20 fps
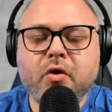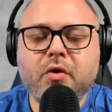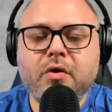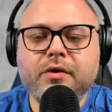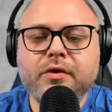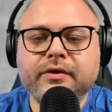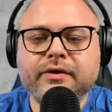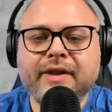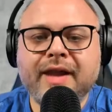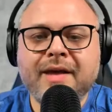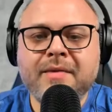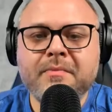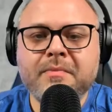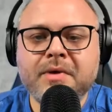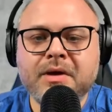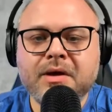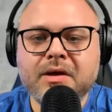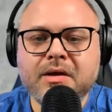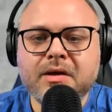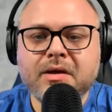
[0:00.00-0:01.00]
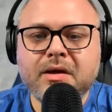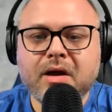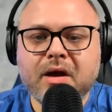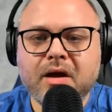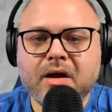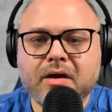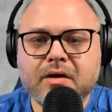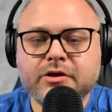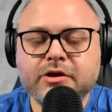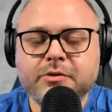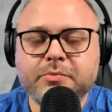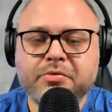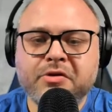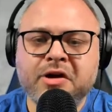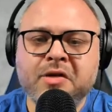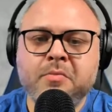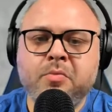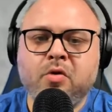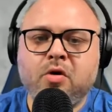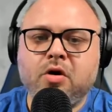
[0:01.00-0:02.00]
let me
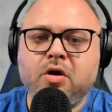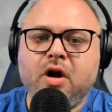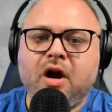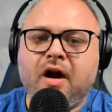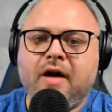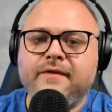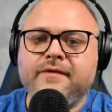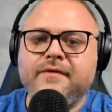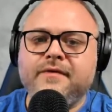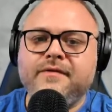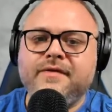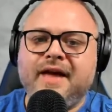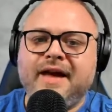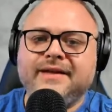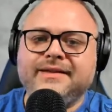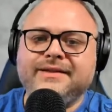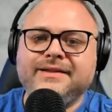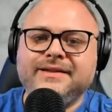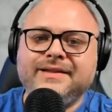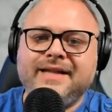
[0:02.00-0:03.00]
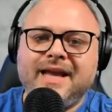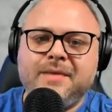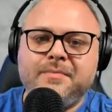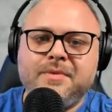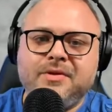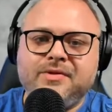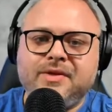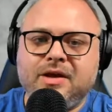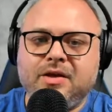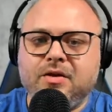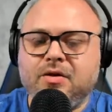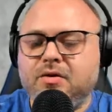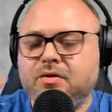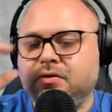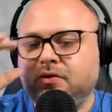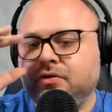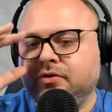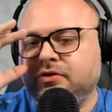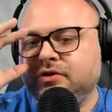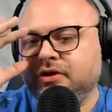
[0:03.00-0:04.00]
springboard off of that statement that
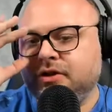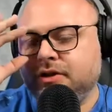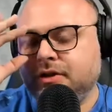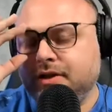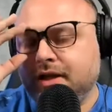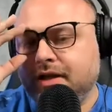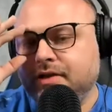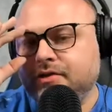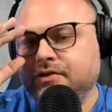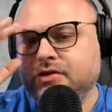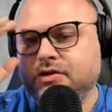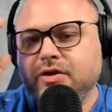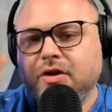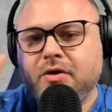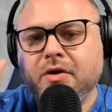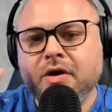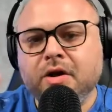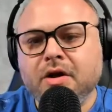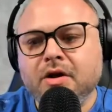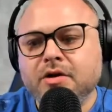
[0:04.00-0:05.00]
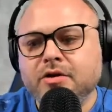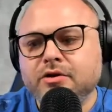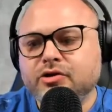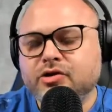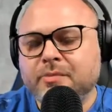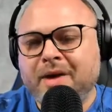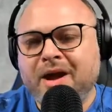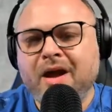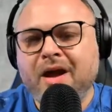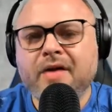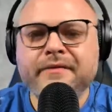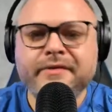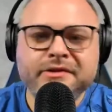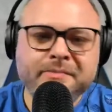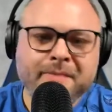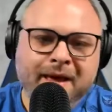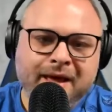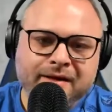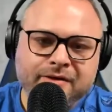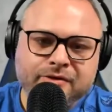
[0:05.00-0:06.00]
you just said. So my office
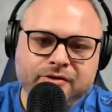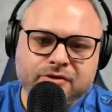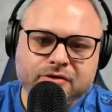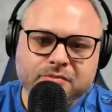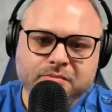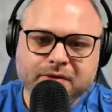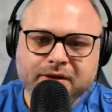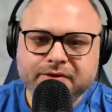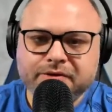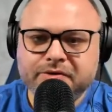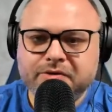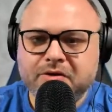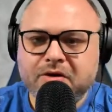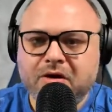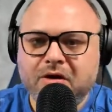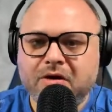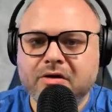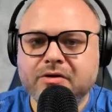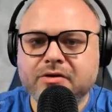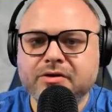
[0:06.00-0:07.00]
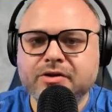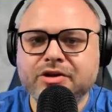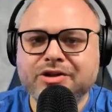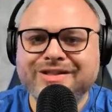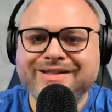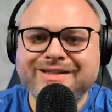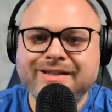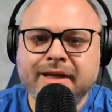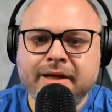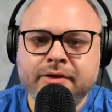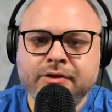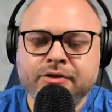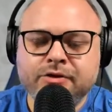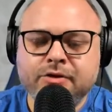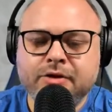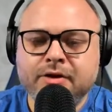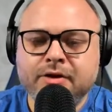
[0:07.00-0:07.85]
manager, bless her heart, she's injured at